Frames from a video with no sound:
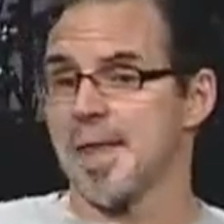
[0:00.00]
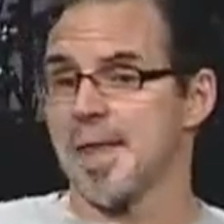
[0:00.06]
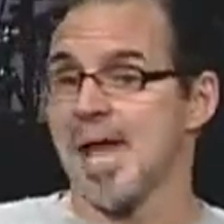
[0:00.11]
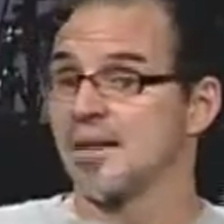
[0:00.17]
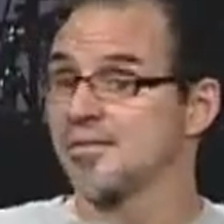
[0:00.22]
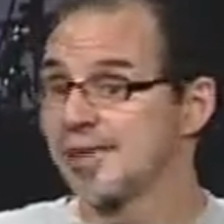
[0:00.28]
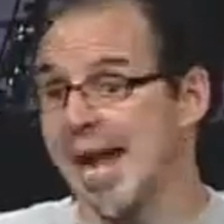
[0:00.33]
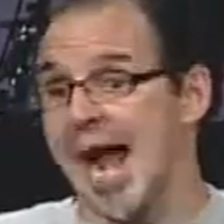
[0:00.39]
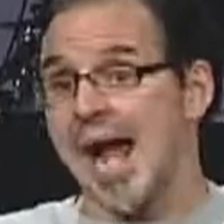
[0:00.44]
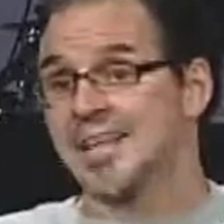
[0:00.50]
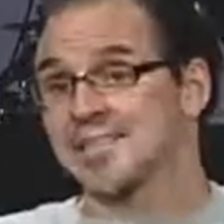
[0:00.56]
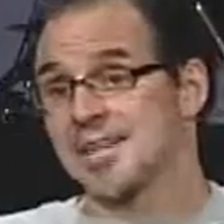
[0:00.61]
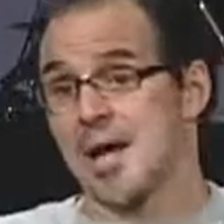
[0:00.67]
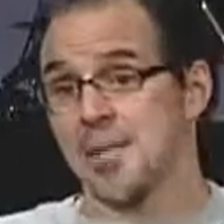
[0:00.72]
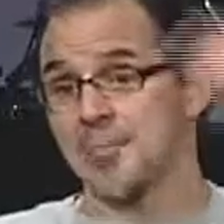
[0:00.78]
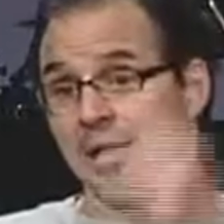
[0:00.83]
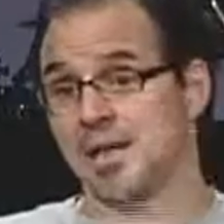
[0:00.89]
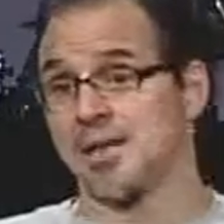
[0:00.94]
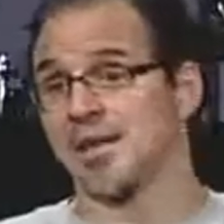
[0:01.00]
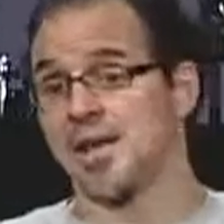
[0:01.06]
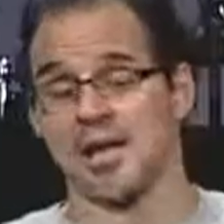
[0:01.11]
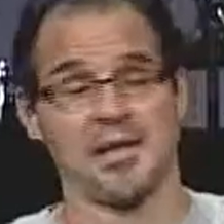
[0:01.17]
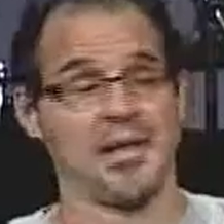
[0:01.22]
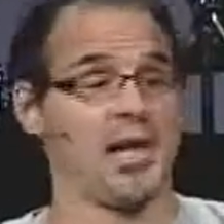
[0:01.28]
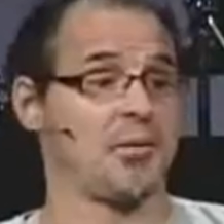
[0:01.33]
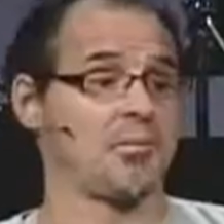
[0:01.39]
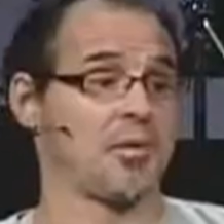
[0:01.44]
And if God's not meeting
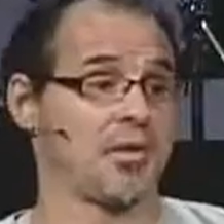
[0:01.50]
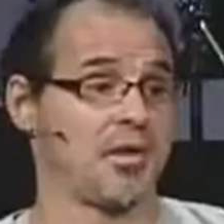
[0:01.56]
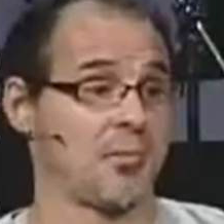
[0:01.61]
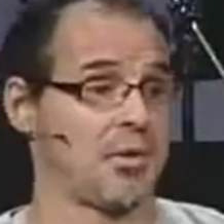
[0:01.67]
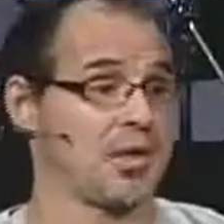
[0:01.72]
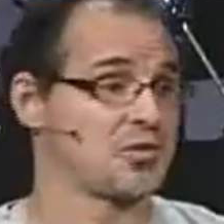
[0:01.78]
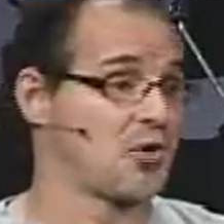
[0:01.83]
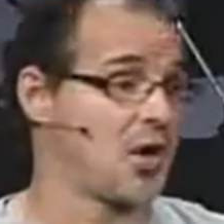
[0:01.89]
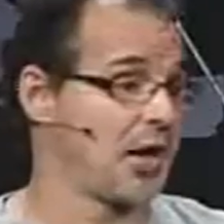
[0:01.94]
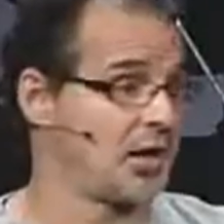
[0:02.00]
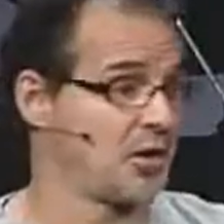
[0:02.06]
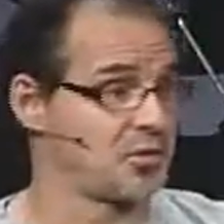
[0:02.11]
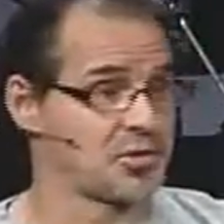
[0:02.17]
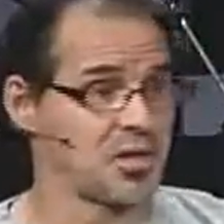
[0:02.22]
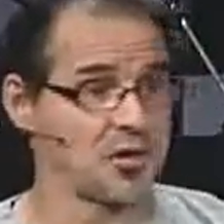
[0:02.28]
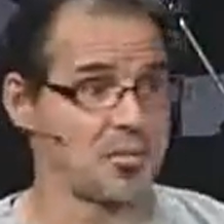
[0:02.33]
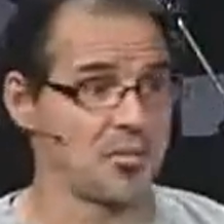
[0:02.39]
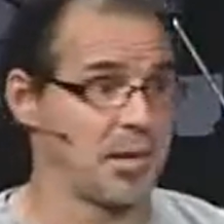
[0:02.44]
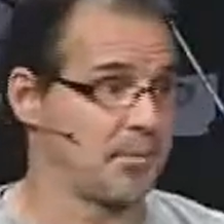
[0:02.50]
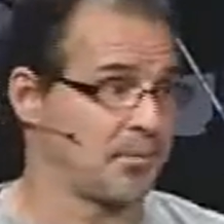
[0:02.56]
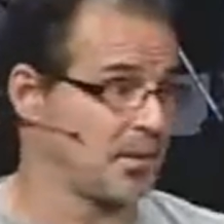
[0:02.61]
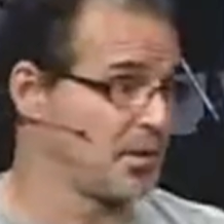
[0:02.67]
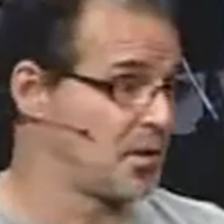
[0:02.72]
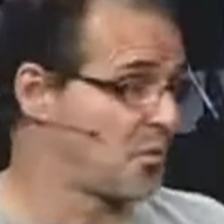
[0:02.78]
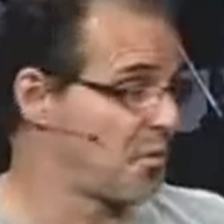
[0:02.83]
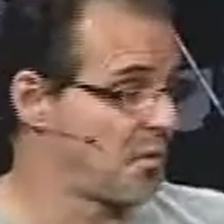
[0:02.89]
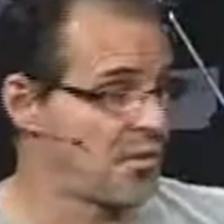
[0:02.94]
that need, well, then we try to use other
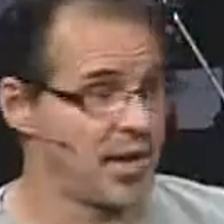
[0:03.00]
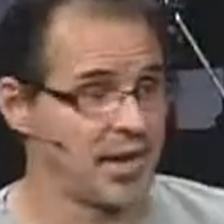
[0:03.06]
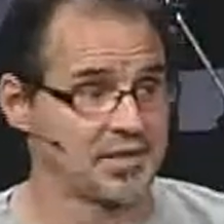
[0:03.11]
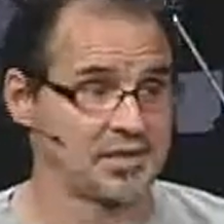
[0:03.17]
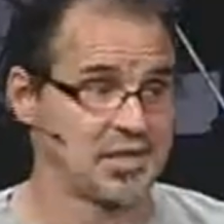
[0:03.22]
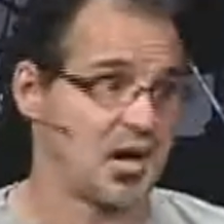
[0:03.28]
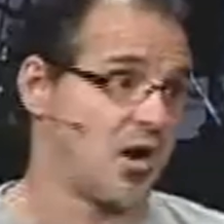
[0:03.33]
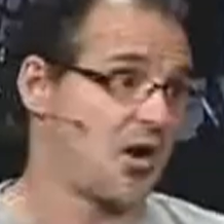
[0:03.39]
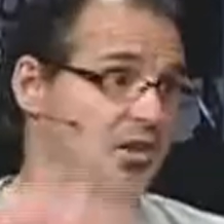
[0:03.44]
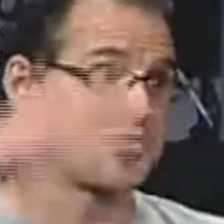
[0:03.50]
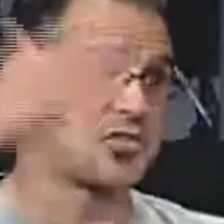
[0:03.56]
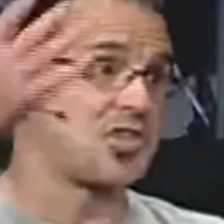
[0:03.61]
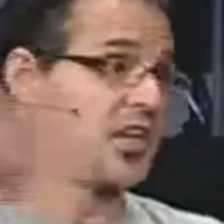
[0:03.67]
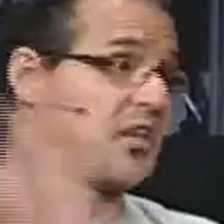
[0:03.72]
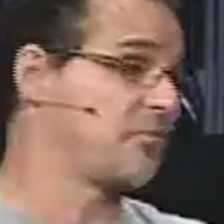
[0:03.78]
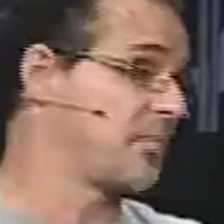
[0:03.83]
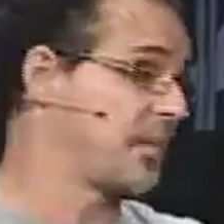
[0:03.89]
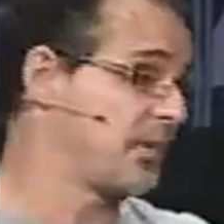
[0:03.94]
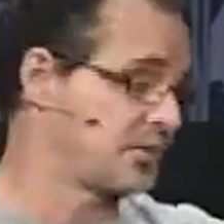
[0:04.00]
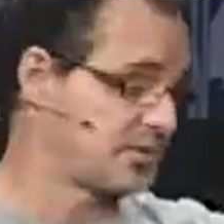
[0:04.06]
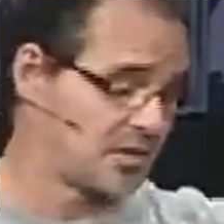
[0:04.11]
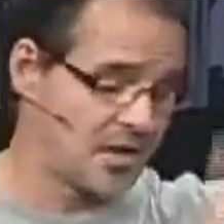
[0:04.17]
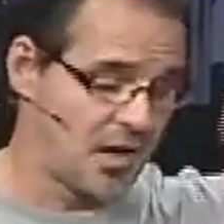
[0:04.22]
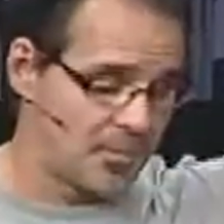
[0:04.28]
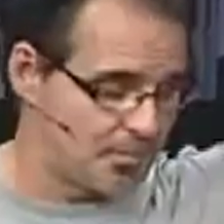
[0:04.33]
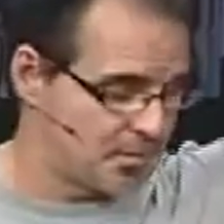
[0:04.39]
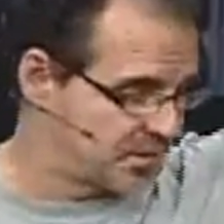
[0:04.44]
people and other things and our achievements
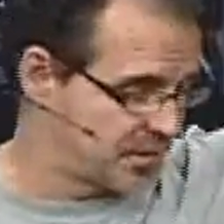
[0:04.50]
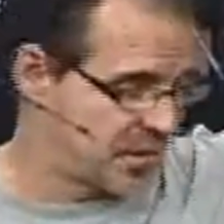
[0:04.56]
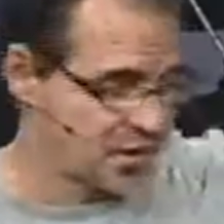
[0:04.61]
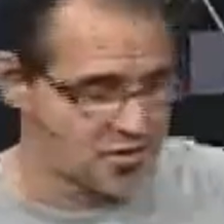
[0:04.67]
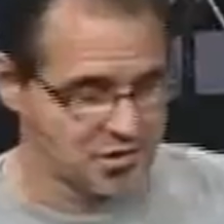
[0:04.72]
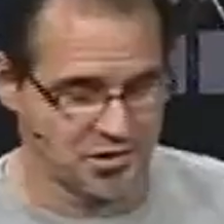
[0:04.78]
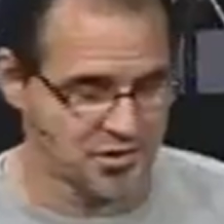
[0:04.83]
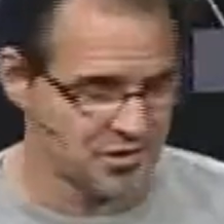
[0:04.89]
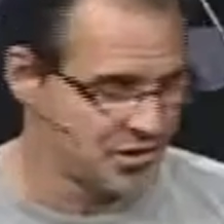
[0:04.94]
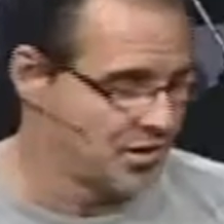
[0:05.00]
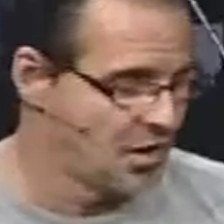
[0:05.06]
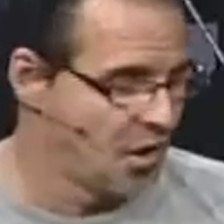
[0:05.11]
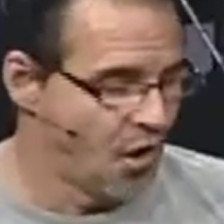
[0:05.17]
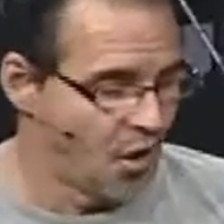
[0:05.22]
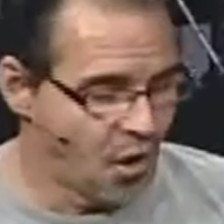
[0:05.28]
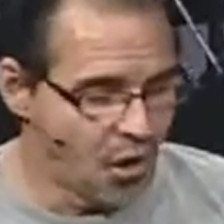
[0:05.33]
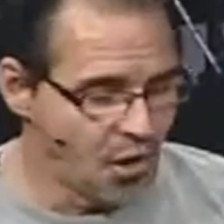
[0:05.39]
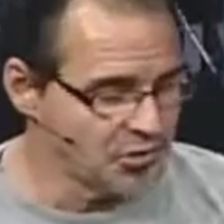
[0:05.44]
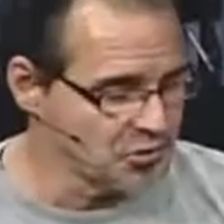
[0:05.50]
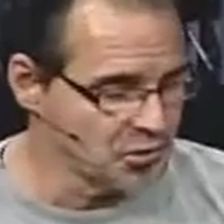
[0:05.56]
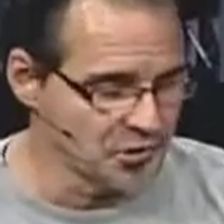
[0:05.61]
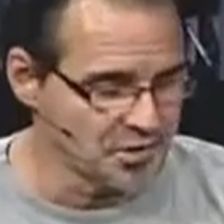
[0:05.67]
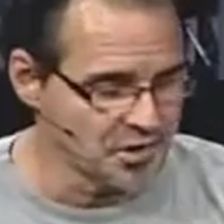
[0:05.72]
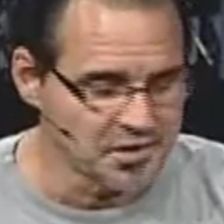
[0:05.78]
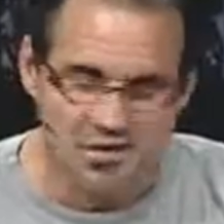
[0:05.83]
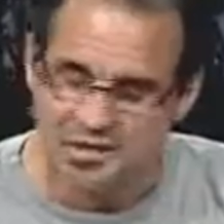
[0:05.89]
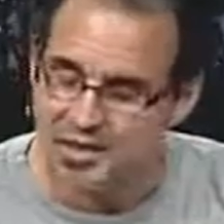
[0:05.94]
and our possessions and all
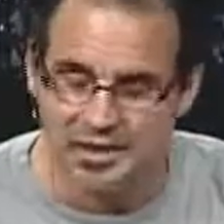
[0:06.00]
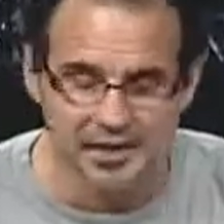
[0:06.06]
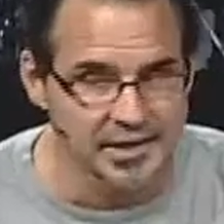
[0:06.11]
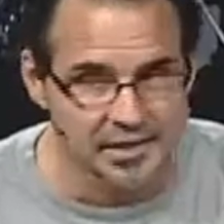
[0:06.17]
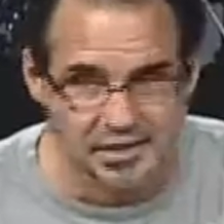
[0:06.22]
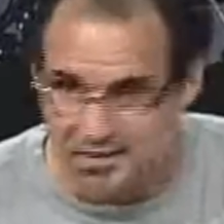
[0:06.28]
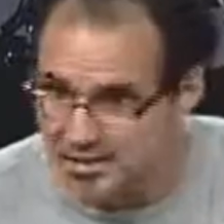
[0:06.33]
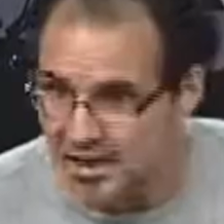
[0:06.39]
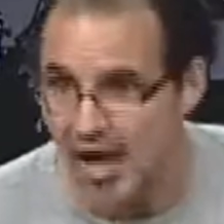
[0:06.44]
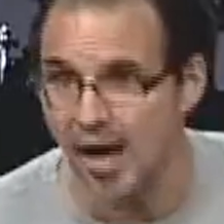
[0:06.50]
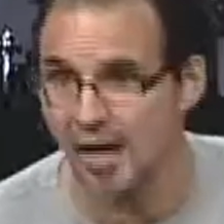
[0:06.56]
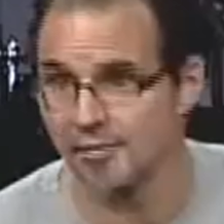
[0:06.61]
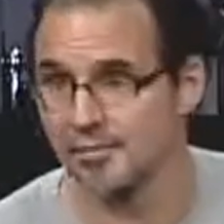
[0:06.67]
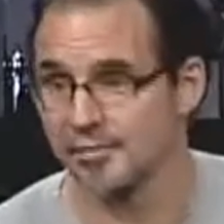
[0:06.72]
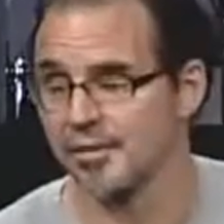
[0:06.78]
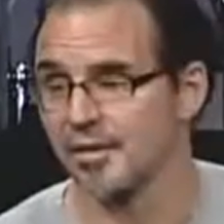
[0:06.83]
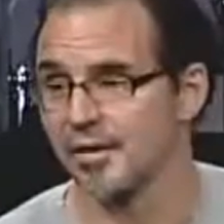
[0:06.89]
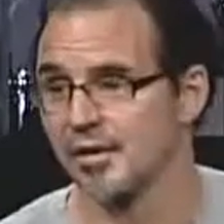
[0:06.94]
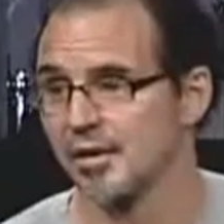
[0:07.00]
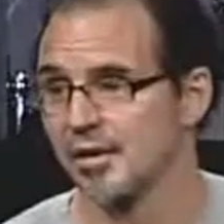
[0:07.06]
sorts of silly stuff